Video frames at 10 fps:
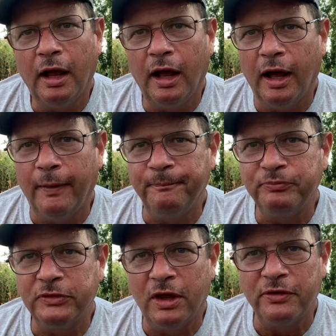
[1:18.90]

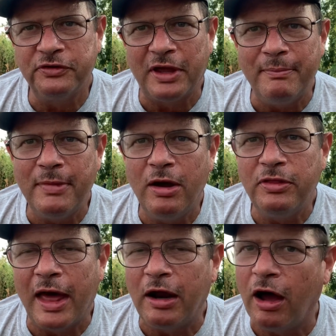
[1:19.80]
As long as I mow
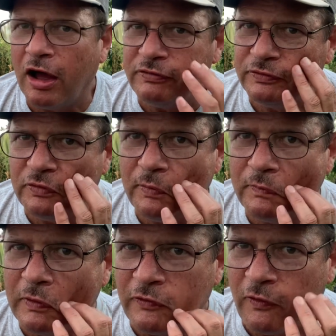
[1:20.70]
that off
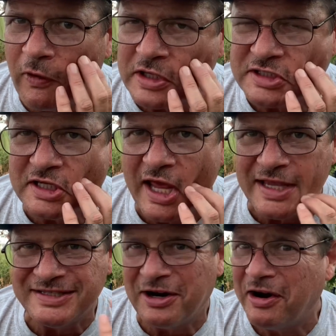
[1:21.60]
before it seed
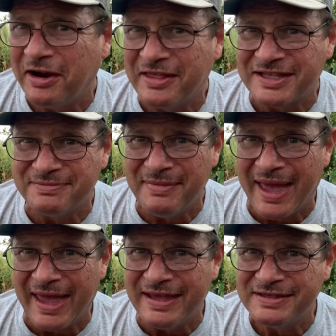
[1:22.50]
heads in our area, that's
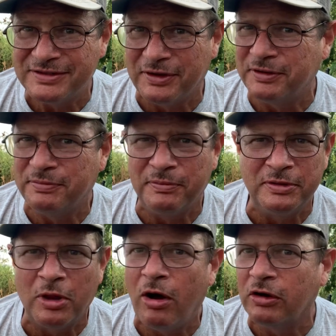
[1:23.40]
May, so that'll be
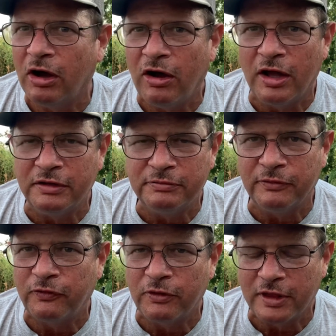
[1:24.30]
long gone
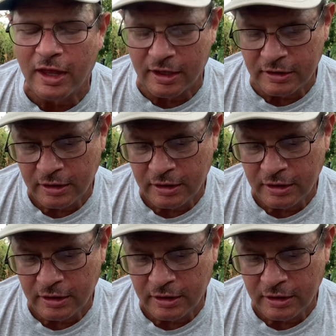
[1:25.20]
before then.